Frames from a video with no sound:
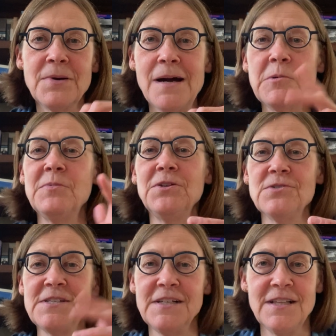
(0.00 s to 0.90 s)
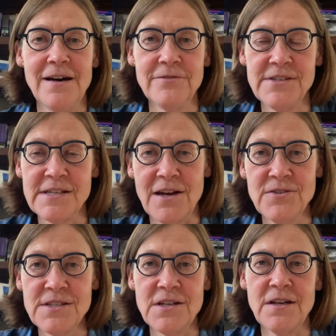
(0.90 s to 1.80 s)
Probably you'll see a lot of
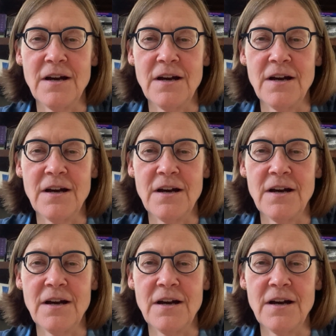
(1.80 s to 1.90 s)
sounds that